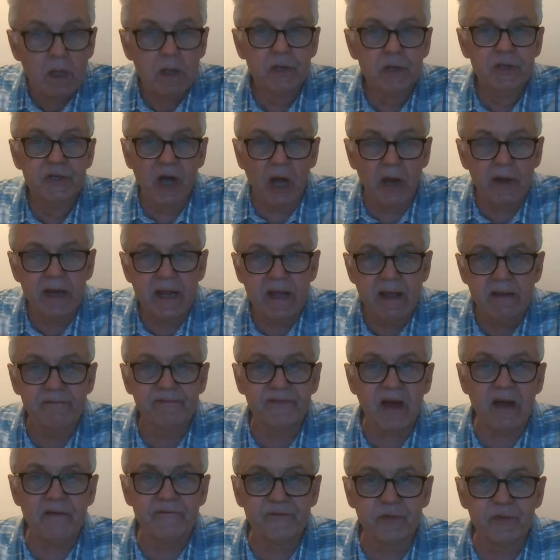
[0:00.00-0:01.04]
Donny,
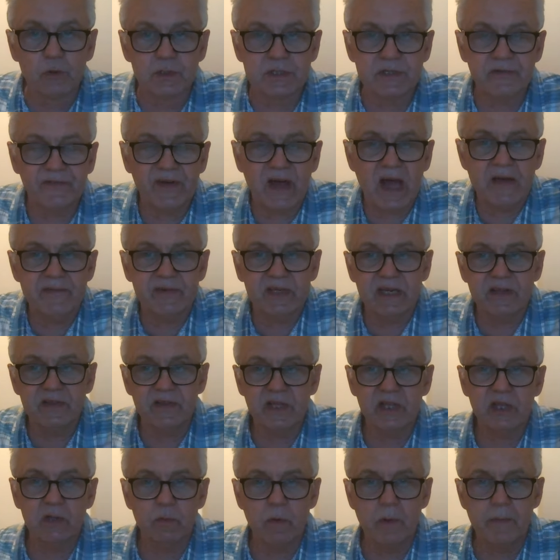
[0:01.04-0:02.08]
5:45, I didn't
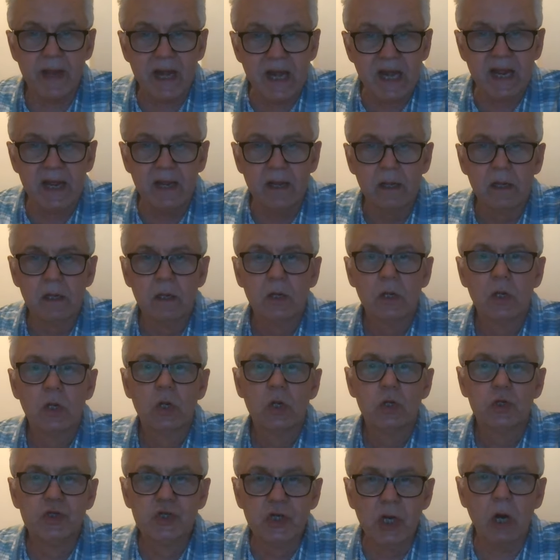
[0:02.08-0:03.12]
think there were many.
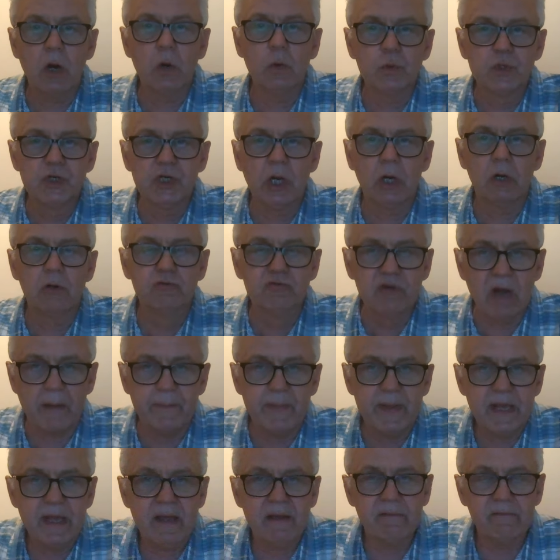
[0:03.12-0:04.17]
Jojo
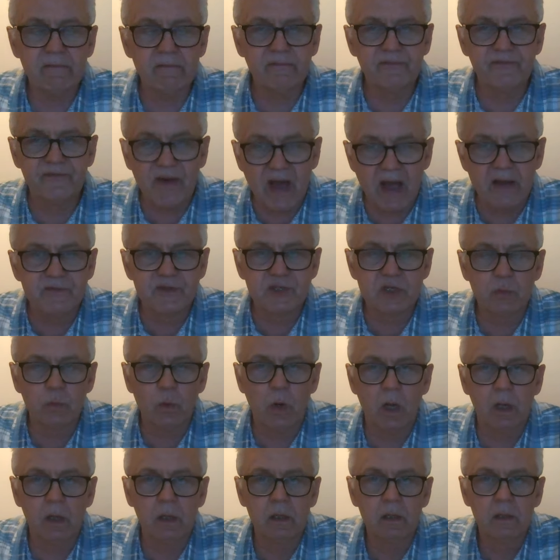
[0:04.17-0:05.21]
Rabbit,
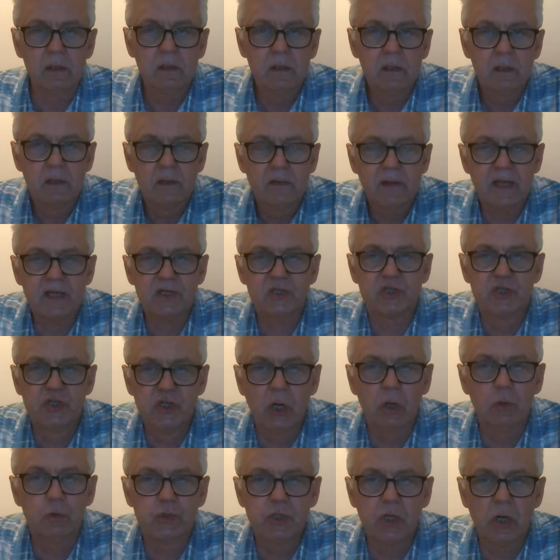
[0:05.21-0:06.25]
5-1. That's
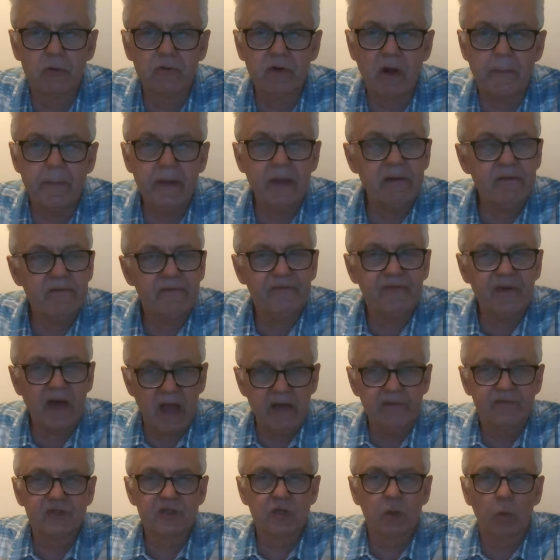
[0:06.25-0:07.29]
Jojo Rabbit,
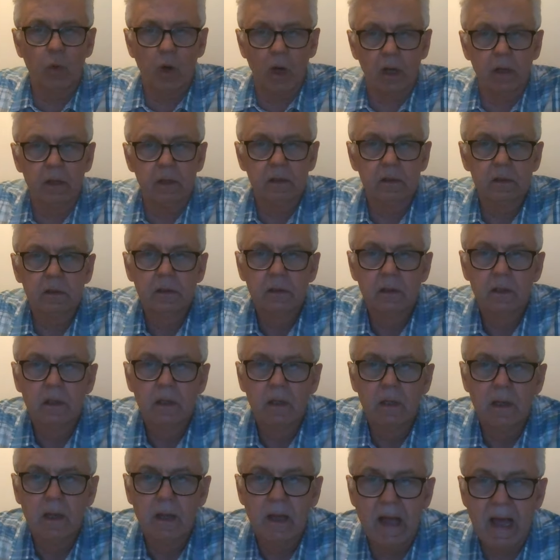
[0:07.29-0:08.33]
5-1.
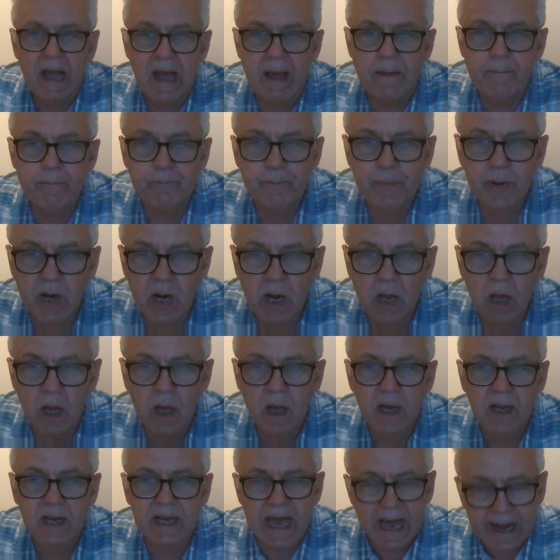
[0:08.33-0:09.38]
Emperor
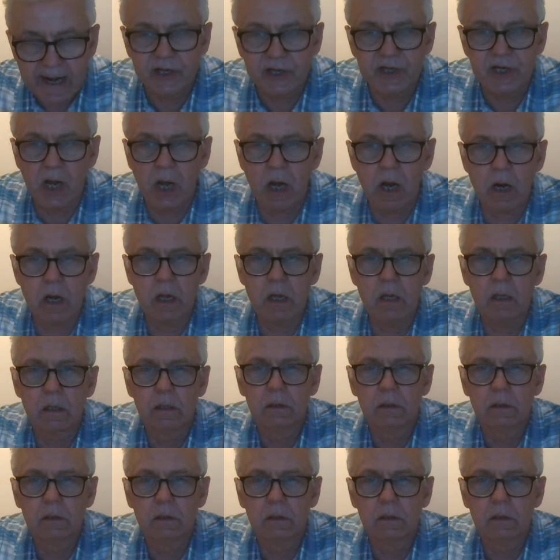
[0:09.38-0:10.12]
Caradoc.